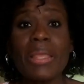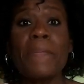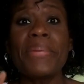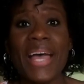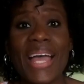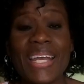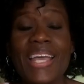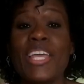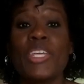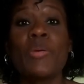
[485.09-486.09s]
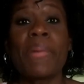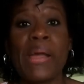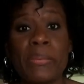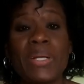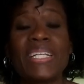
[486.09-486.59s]
but you
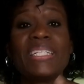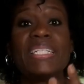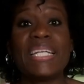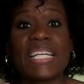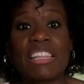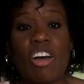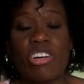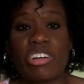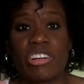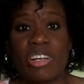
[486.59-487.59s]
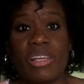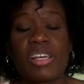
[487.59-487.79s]
might want to need it longer